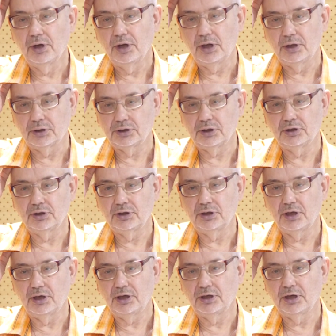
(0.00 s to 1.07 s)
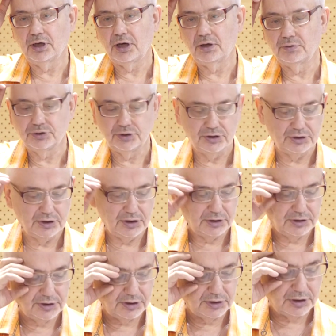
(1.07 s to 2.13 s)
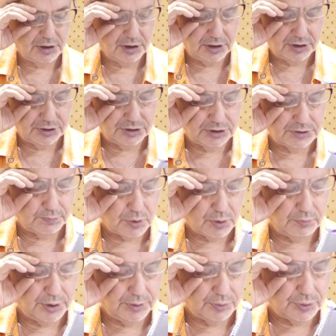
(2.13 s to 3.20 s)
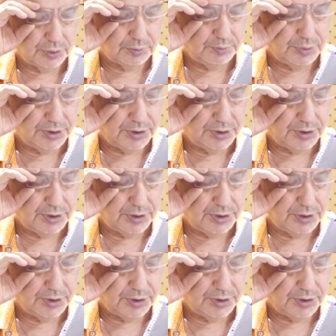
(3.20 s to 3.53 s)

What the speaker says: And then anyhow, this problem couldn't